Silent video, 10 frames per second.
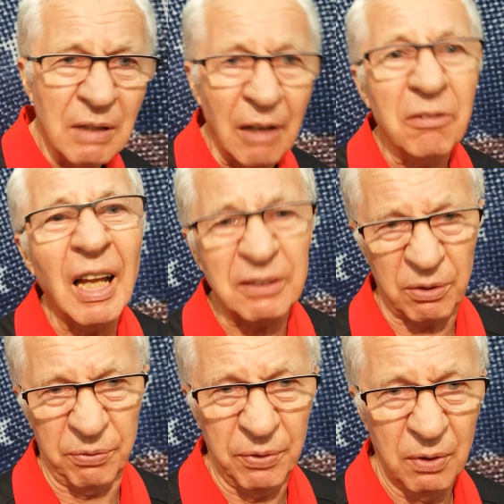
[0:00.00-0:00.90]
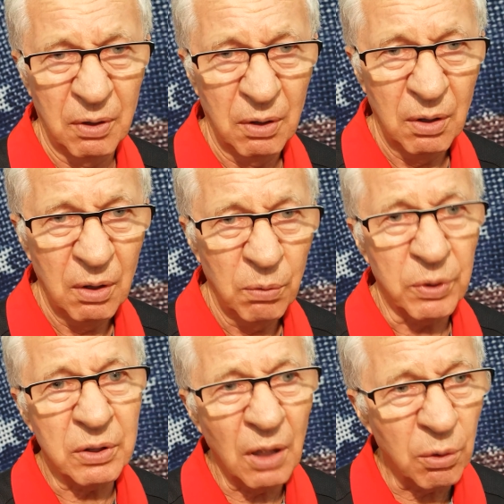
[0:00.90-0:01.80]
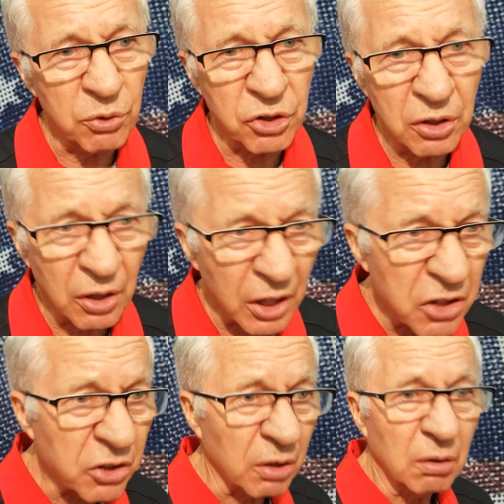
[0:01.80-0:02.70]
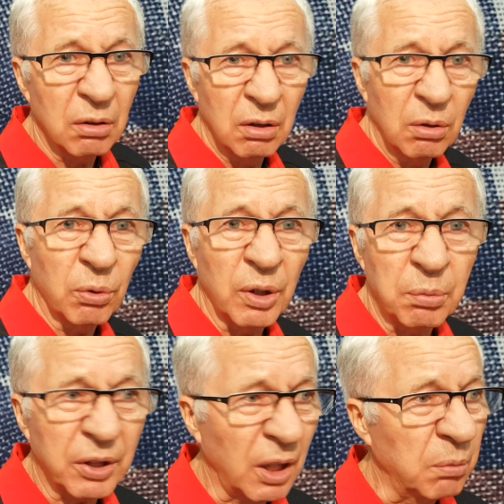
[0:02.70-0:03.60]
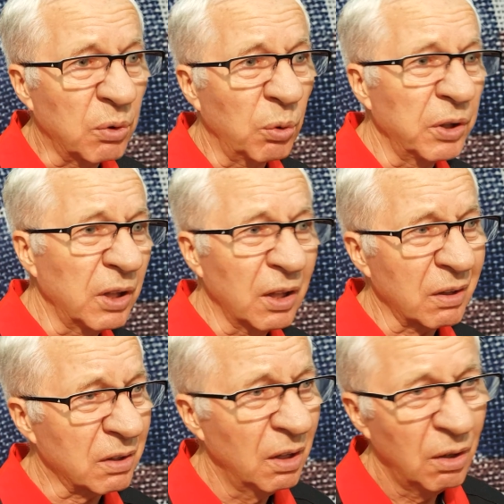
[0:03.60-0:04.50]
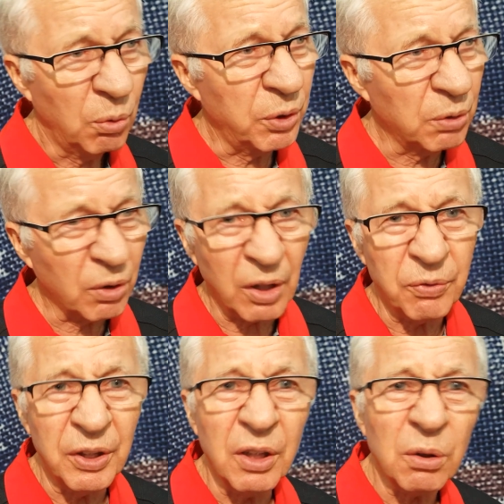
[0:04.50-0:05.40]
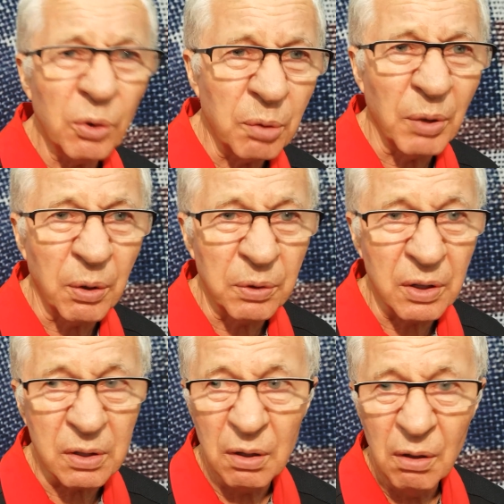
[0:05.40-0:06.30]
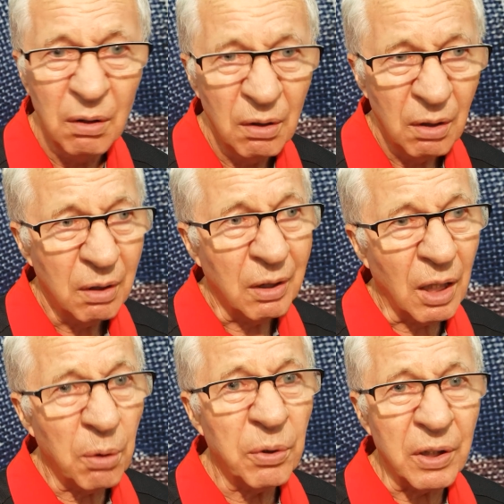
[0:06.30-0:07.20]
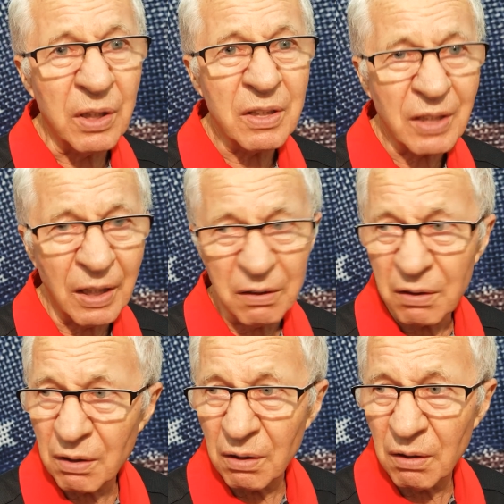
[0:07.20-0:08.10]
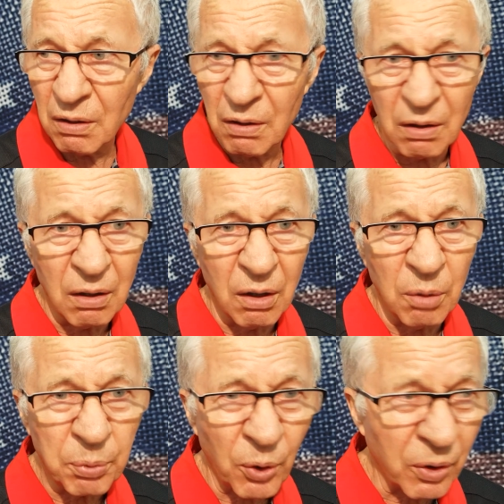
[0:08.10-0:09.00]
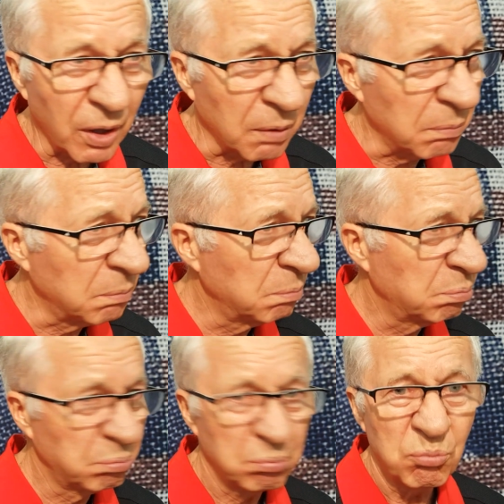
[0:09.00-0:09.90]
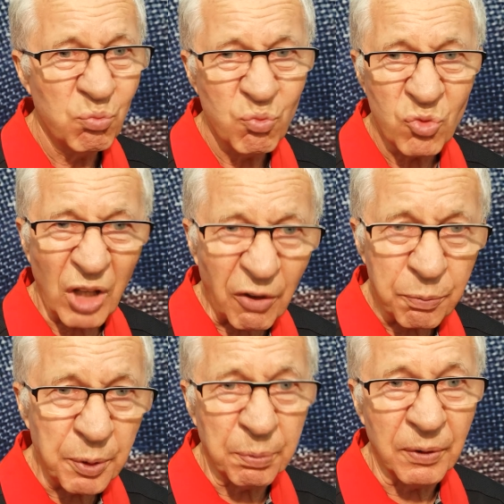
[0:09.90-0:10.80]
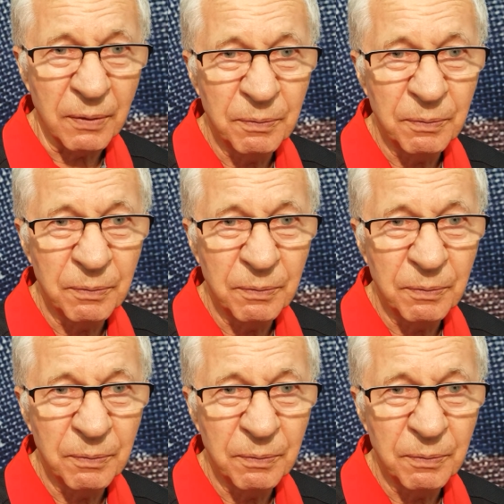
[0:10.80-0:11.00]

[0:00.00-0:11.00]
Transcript: a lot of. It's now generation, we became 20 years, we don't have any clue about this. Now inside program, tough people.